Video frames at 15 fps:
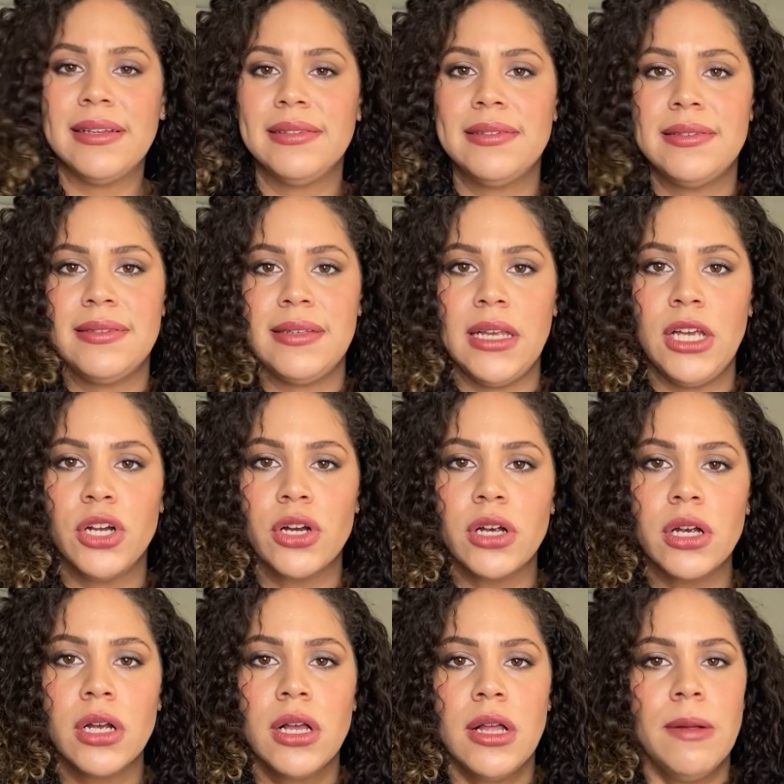
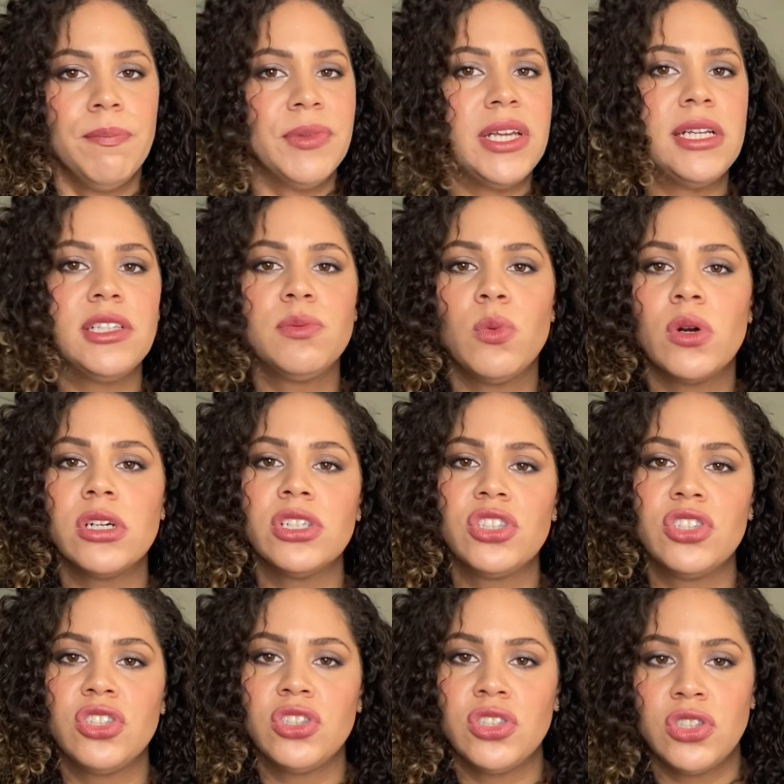cedar. It is more
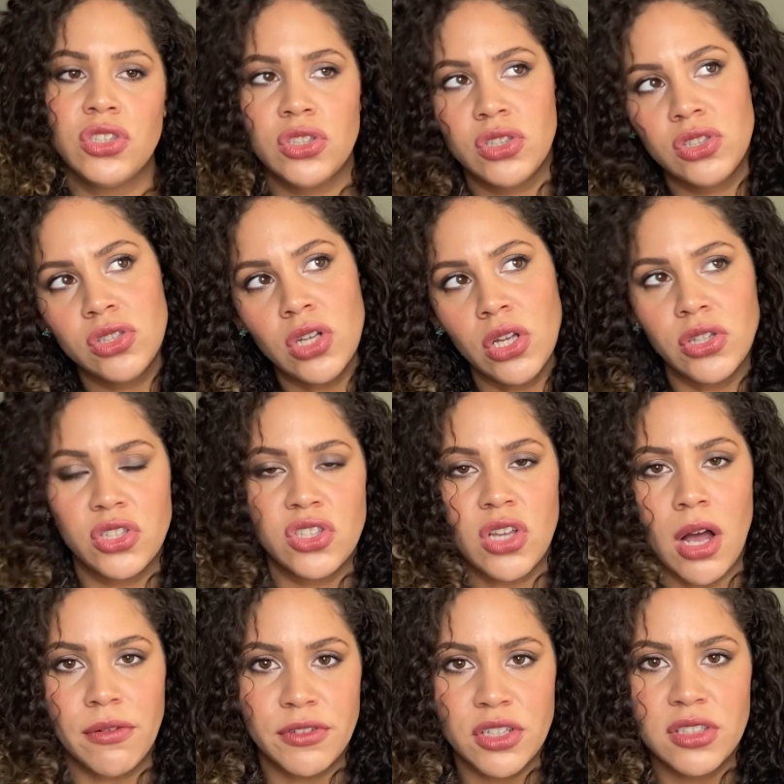on the
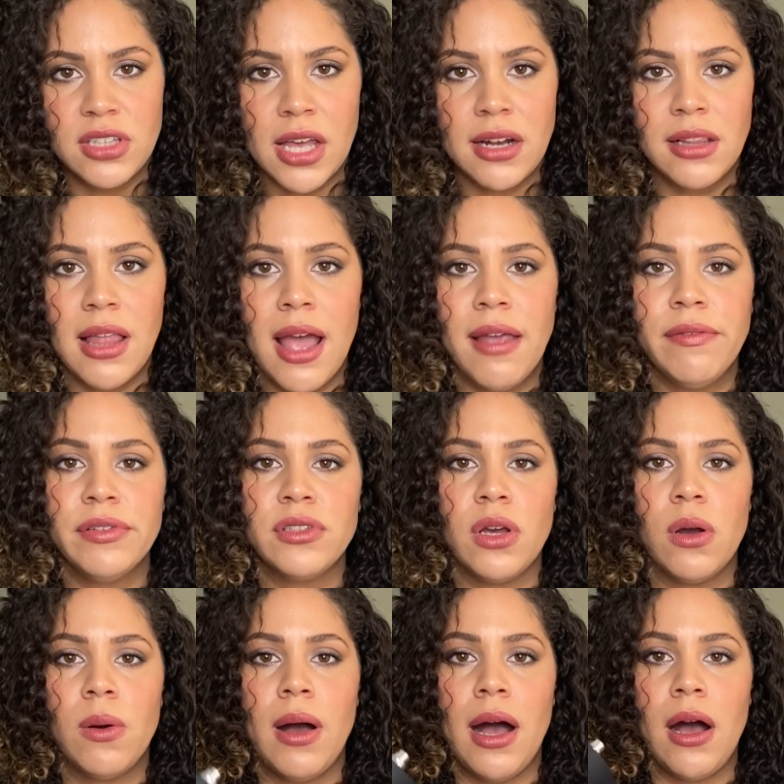softer side of life.
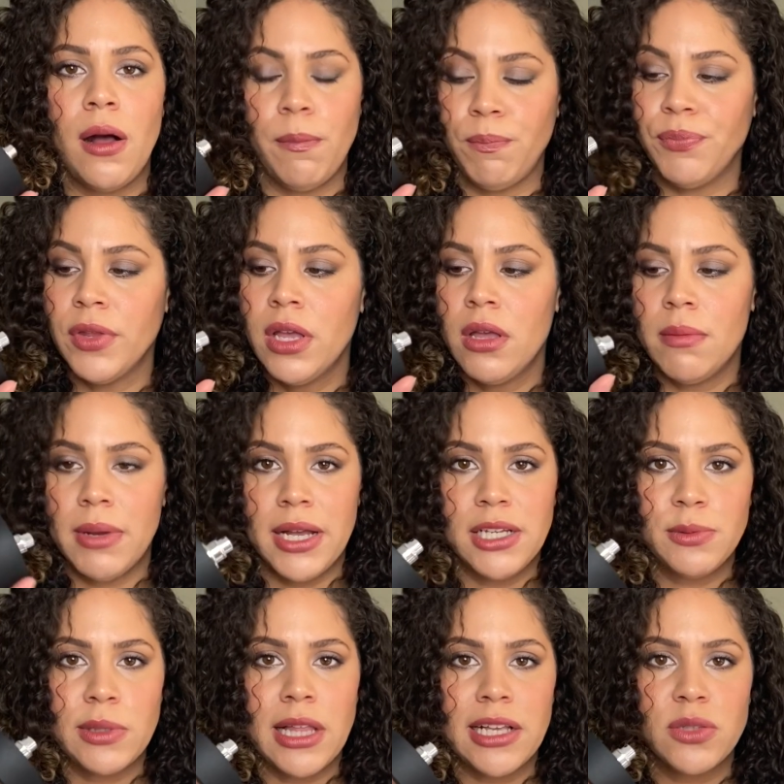So my
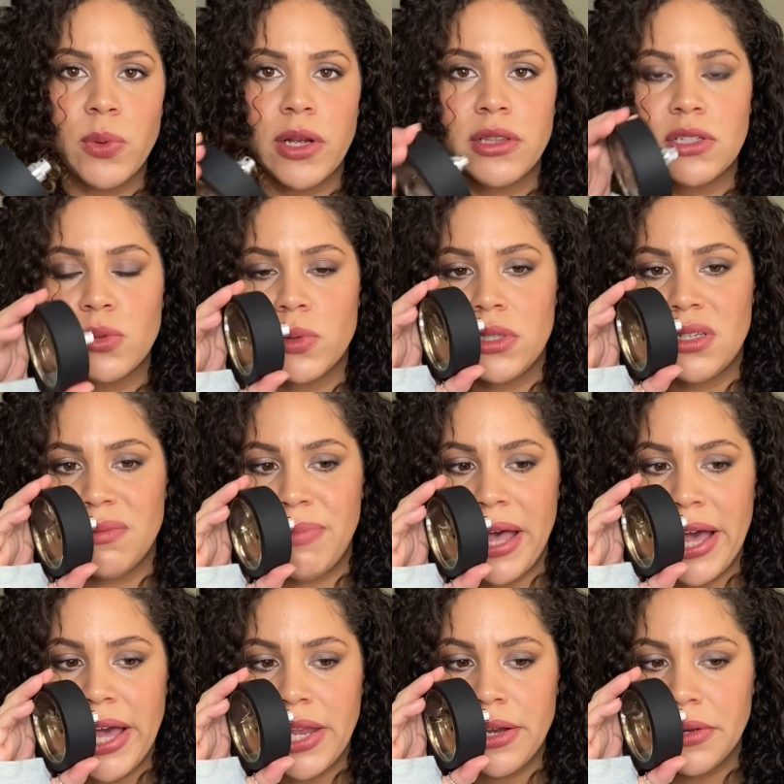husband likes wearing this one to
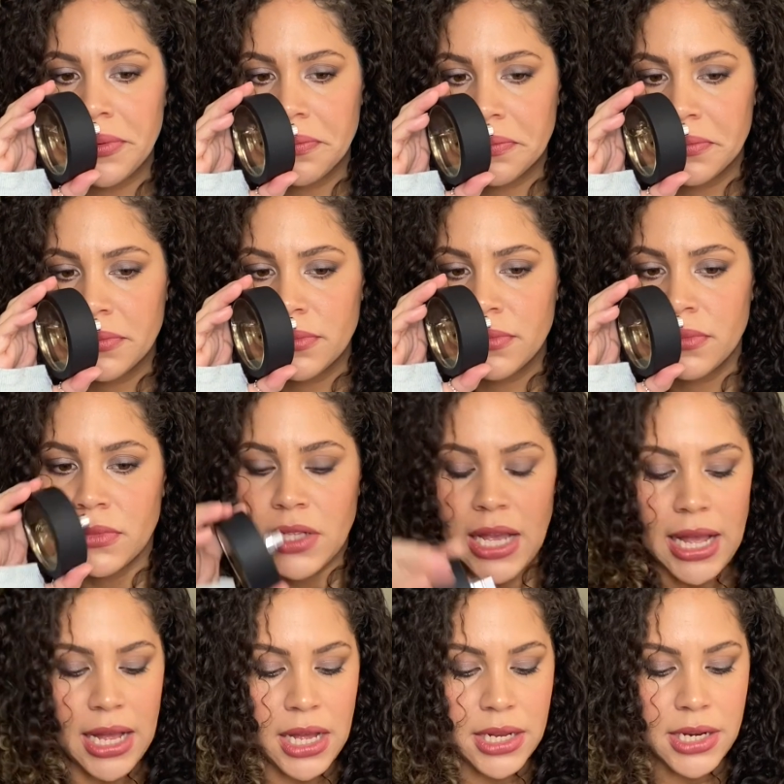bed,
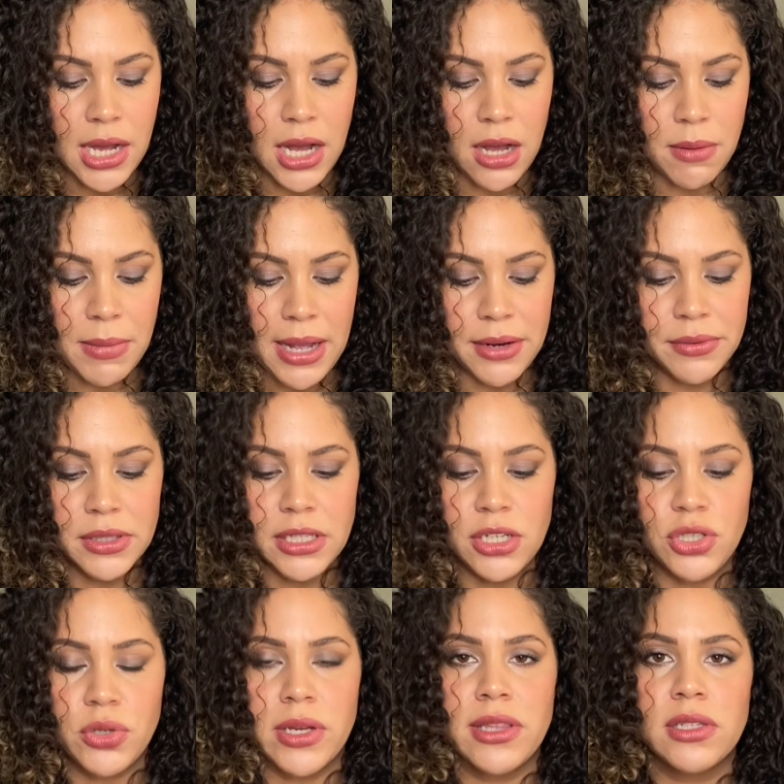and I really
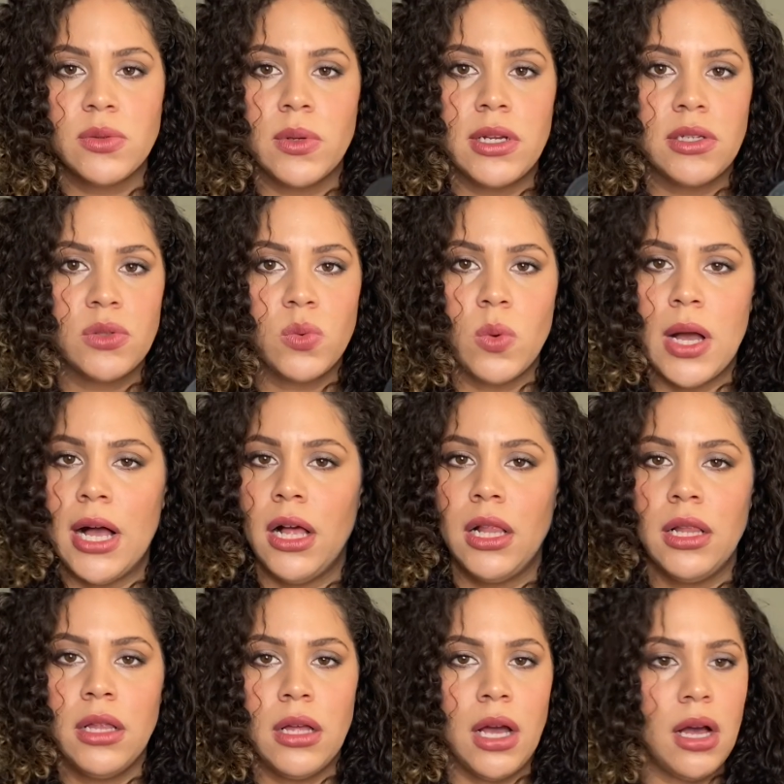enjoy this one as
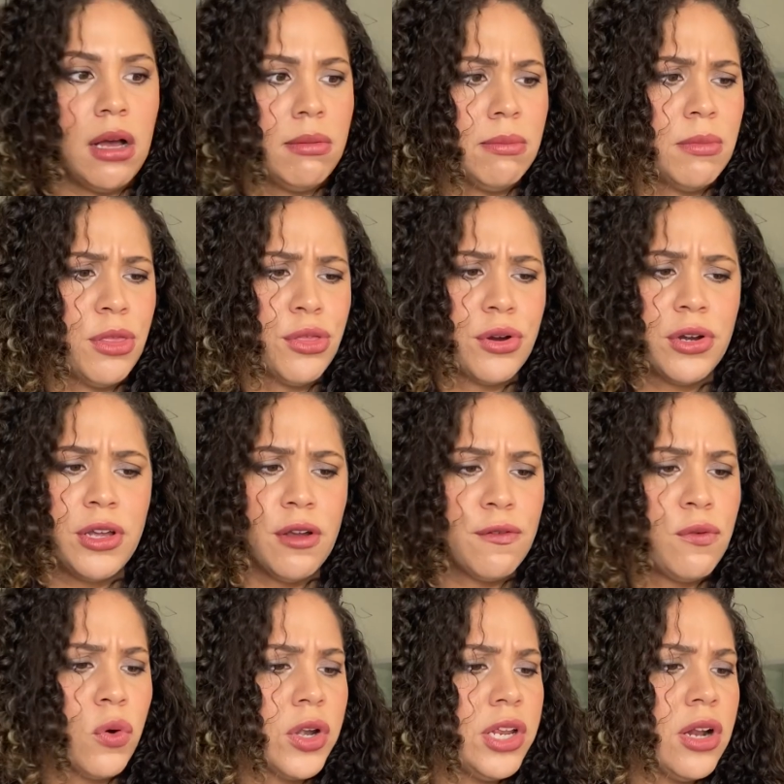well. $30
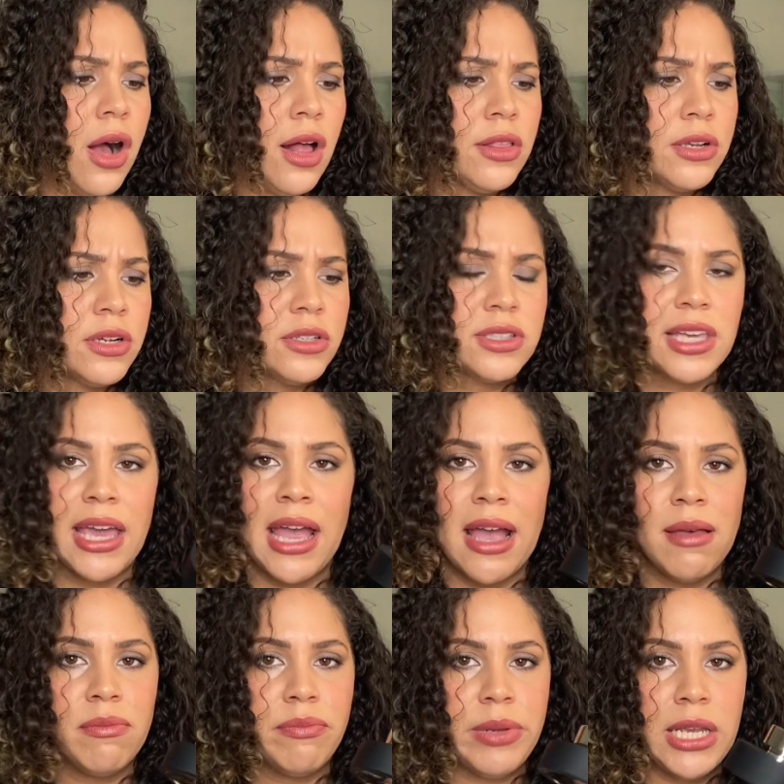or $40,
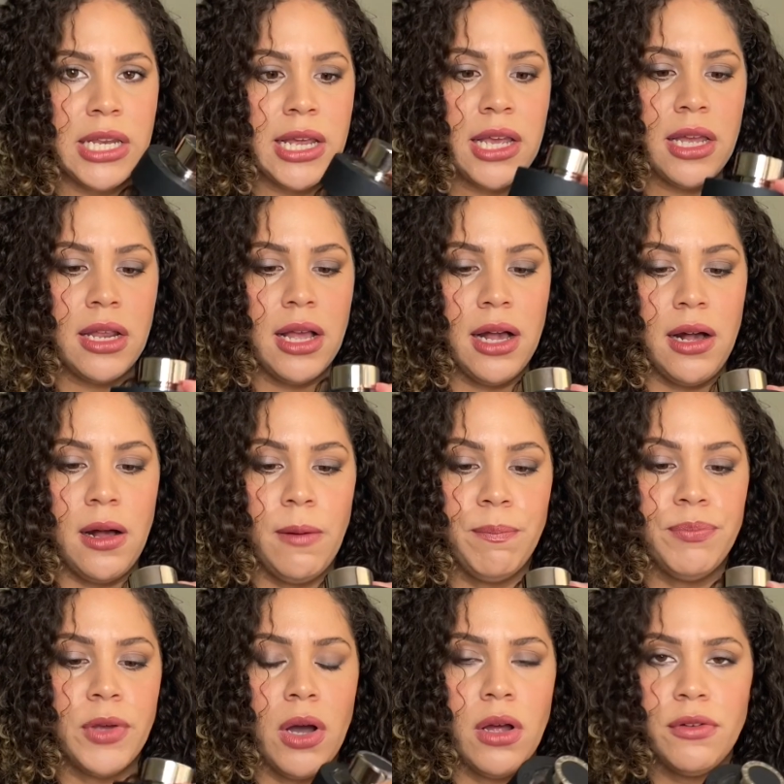can't beat it.
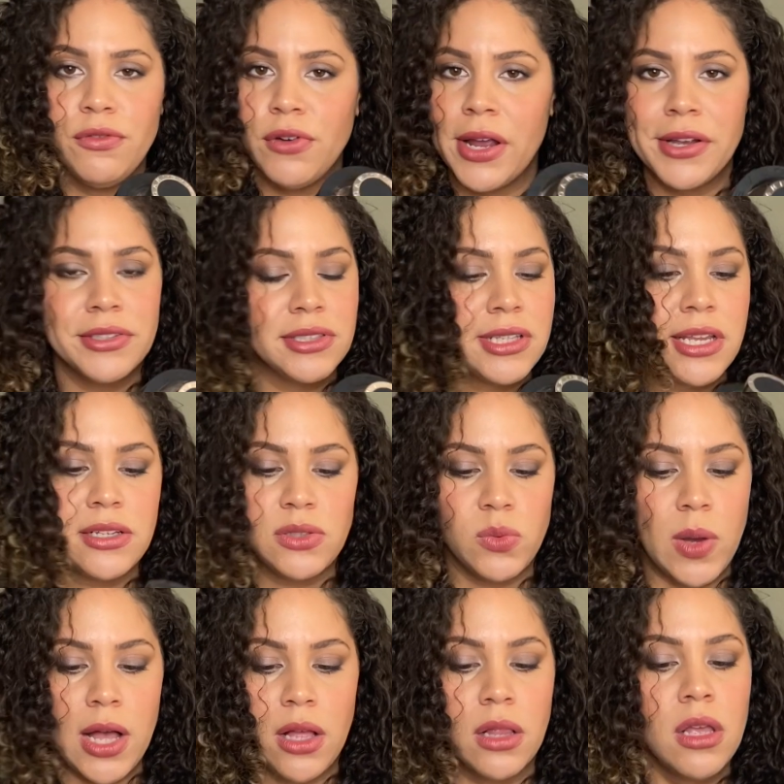On FragranceNet as
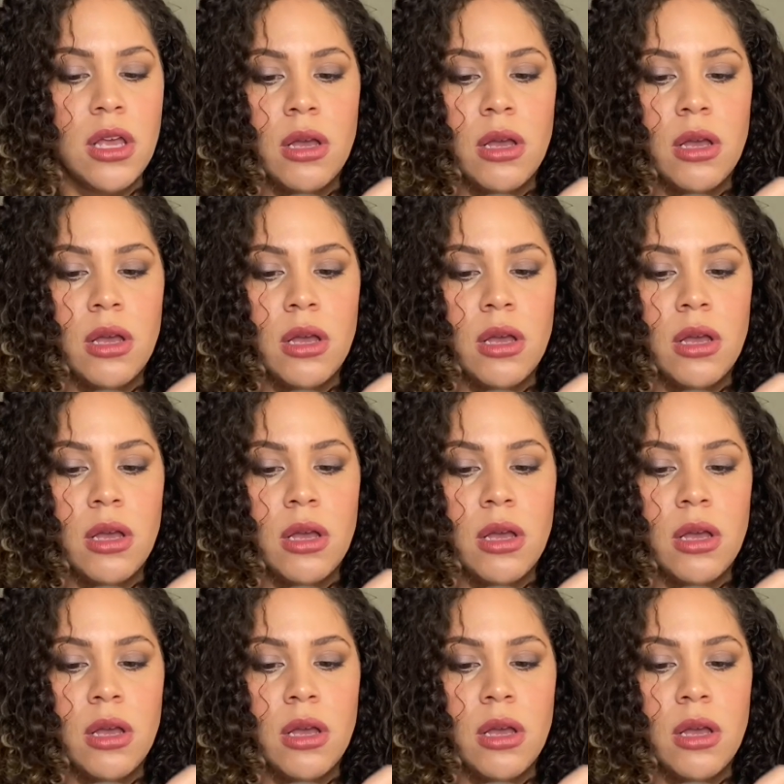well,